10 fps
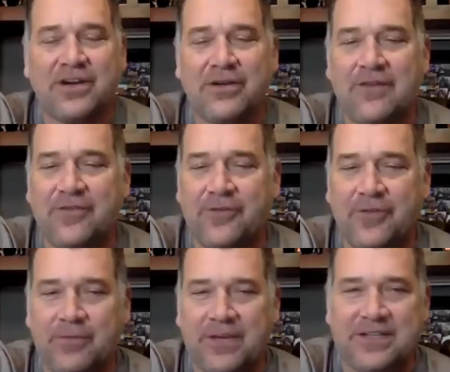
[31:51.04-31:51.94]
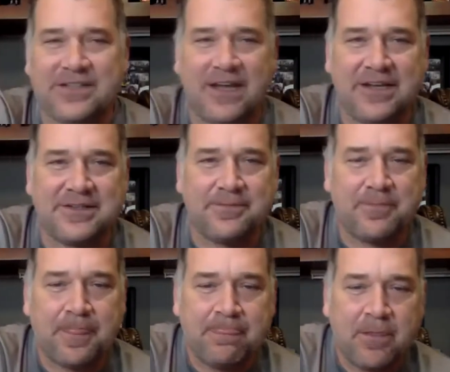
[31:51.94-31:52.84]
around for a few minutes, guys.
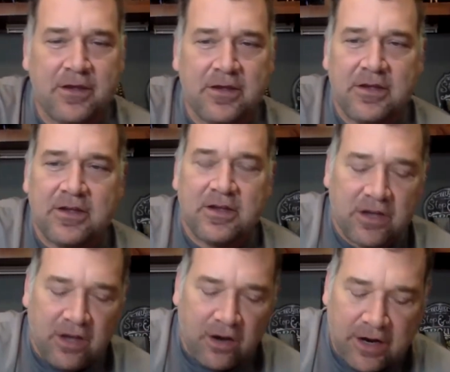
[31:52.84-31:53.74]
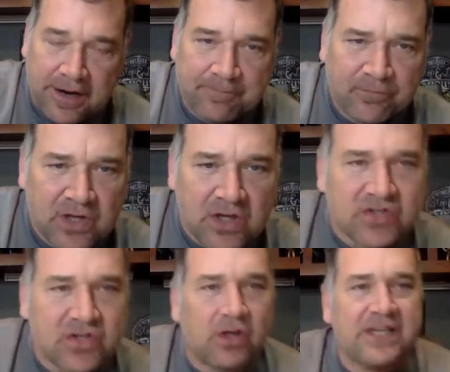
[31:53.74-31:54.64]
All right.
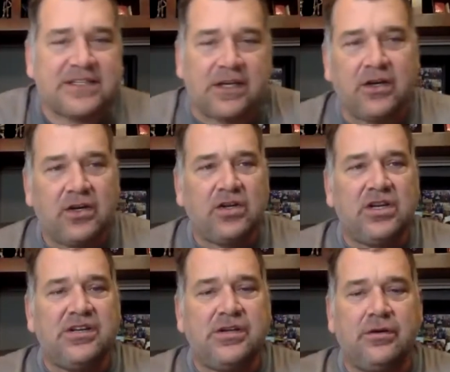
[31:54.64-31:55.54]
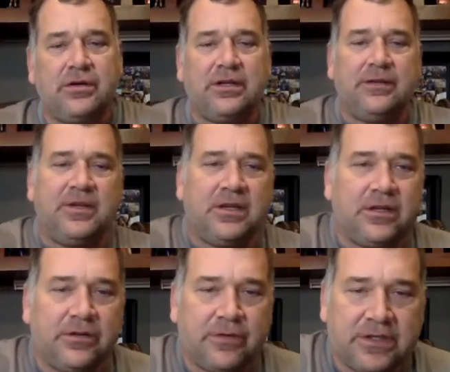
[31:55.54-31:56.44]
So listen, you
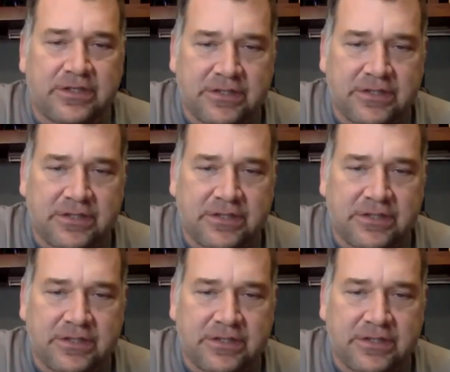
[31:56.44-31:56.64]
know what?